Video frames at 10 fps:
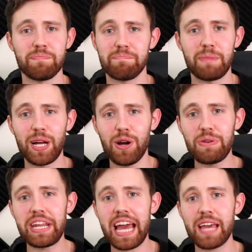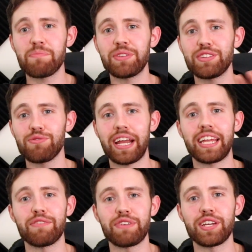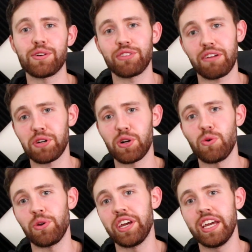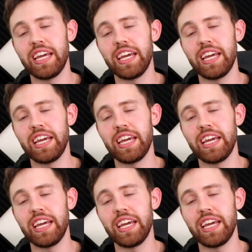My only aim with these regular videos I record